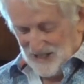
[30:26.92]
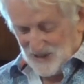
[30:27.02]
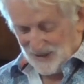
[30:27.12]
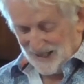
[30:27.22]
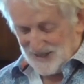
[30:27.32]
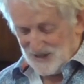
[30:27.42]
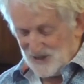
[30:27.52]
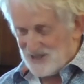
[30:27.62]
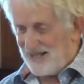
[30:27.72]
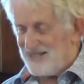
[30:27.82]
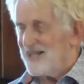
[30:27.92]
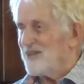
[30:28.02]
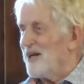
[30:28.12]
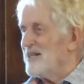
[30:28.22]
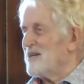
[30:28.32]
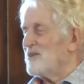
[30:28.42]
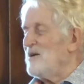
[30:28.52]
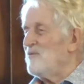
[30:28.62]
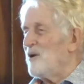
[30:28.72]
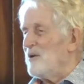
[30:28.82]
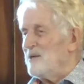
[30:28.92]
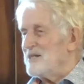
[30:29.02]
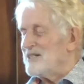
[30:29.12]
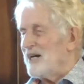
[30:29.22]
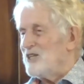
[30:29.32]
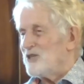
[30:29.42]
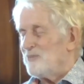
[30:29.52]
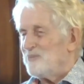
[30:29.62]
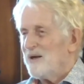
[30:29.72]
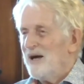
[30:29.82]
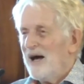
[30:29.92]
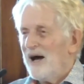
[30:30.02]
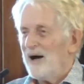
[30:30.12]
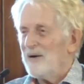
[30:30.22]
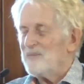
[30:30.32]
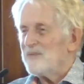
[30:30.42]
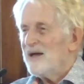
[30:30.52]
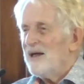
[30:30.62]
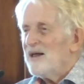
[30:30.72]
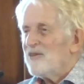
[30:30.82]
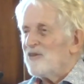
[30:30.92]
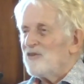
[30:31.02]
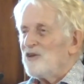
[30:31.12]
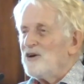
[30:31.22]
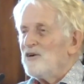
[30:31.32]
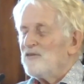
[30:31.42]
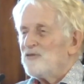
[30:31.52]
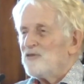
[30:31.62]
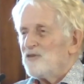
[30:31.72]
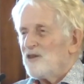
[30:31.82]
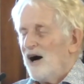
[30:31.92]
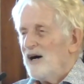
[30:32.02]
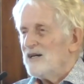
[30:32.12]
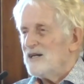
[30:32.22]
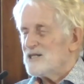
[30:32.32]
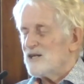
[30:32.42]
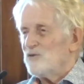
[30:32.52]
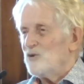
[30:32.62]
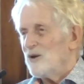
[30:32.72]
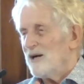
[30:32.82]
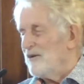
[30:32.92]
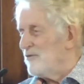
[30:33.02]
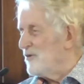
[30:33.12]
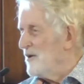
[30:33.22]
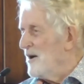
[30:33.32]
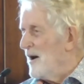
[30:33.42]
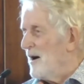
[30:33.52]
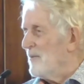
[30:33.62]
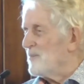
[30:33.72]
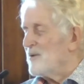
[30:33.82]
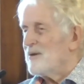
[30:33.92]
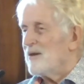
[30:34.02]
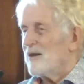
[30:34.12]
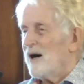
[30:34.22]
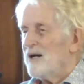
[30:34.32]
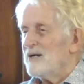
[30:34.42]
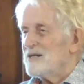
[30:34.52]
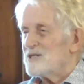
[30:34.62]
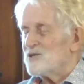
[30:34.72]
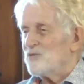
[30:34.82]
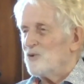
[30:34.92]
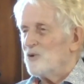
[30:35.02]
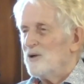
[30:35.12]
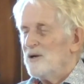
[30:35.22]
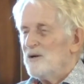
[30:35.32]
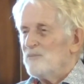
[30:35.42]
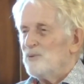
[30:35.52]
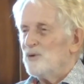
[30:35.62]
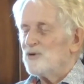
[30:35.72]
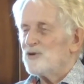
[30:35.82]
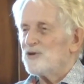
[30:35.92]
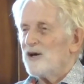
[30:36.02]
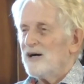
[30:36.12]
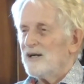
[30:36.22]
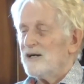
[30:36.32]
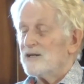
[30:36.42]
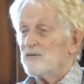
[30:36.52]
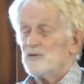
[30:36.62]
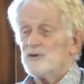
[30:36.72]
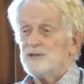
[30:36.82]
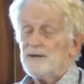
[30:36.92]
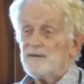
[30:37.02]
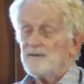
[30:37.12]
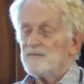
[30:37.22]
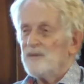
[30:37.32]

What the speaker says: So I'd like to use that as a theme for our meditation. Think of the highlights of your life, the highlights of your birth, the highlight of your death,